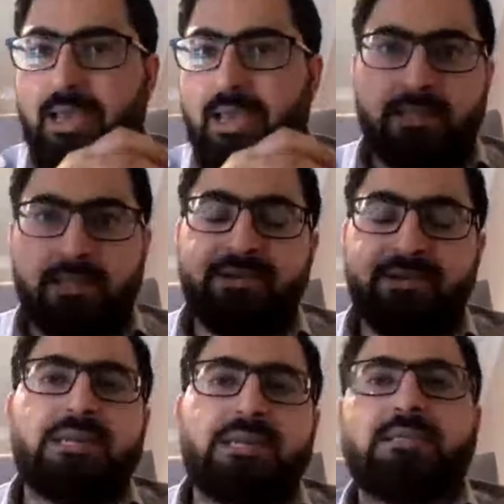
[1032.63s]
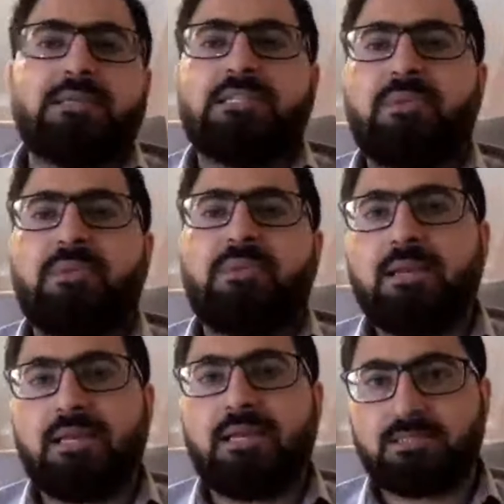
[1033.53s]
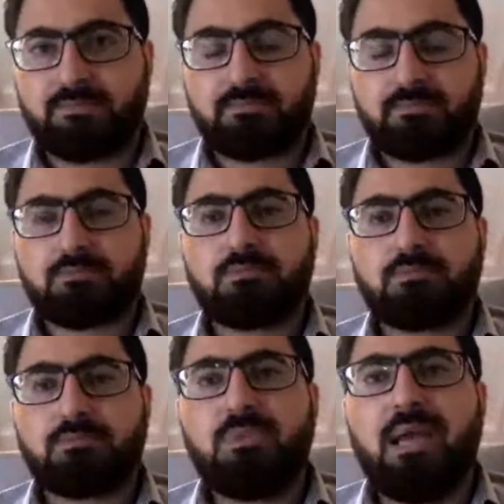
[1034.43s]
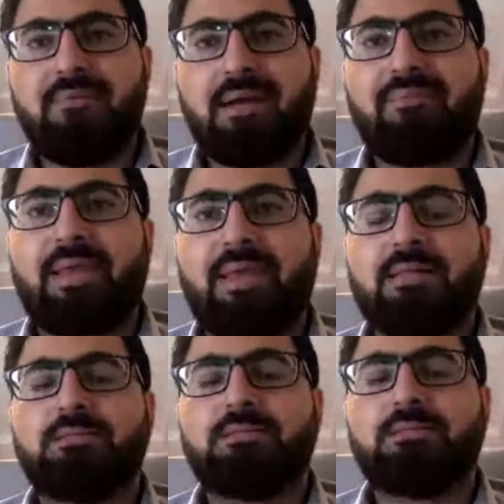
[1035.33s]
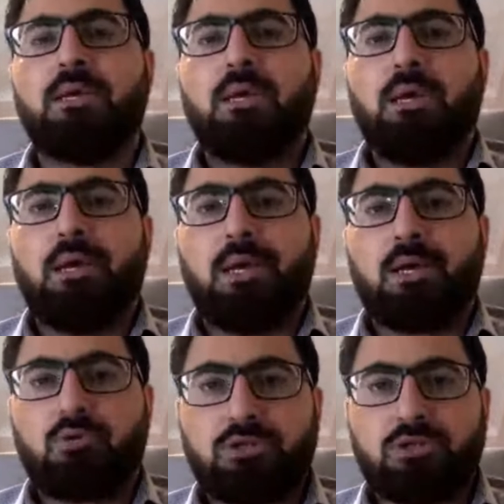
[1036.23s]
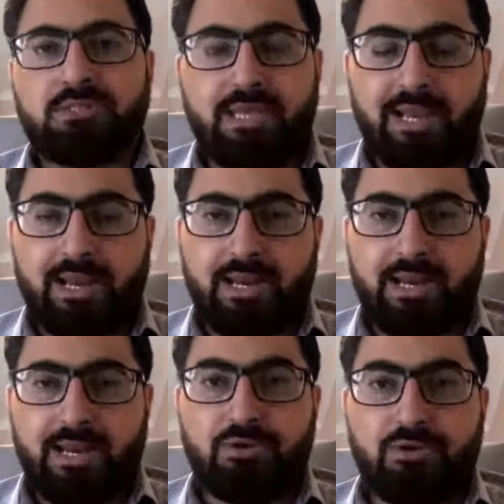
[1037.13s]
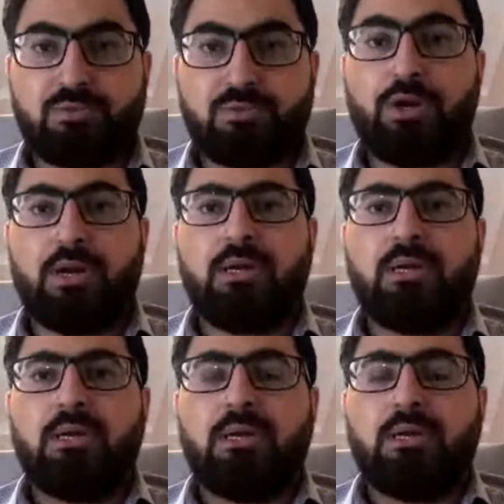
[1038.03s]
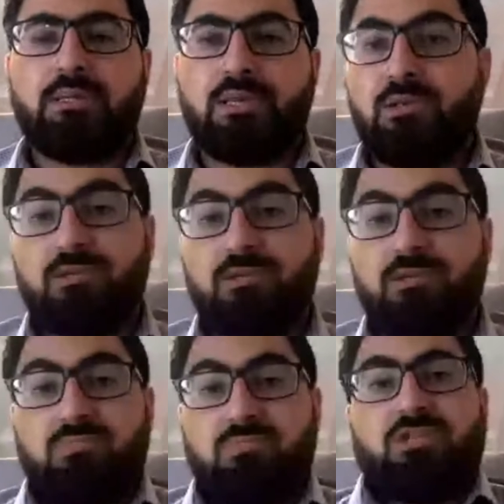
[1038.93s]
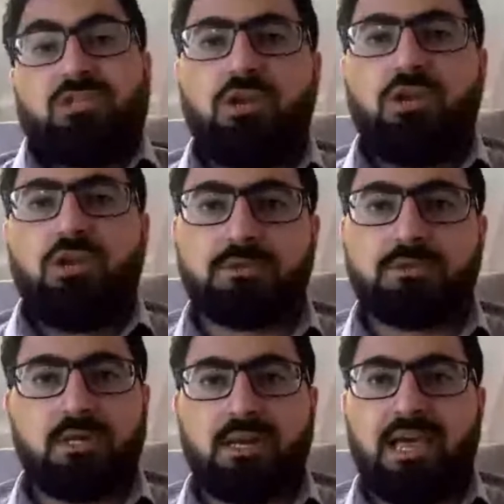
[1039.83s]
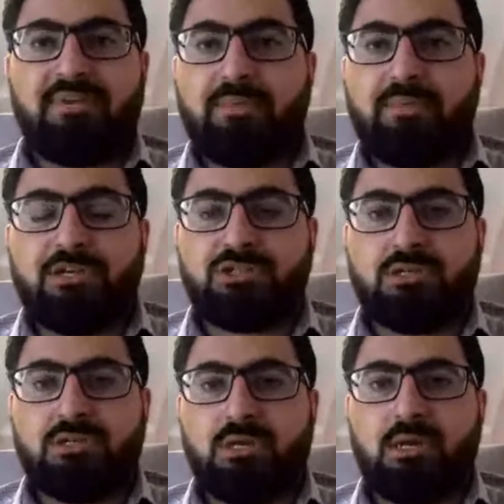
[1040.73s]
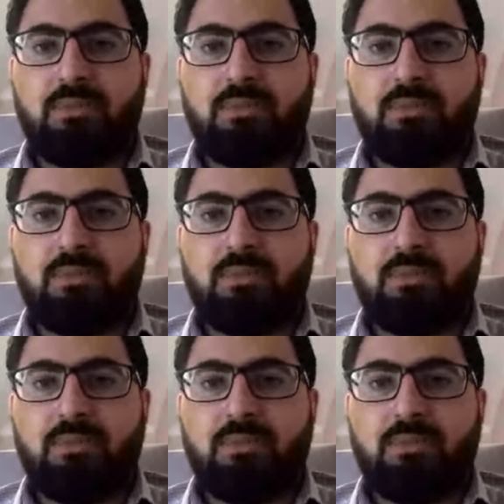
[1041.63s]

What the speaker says: And in recent years, there's been many deaths of Afghans crossing the Iranian and Turkish border. They just literally use live animation.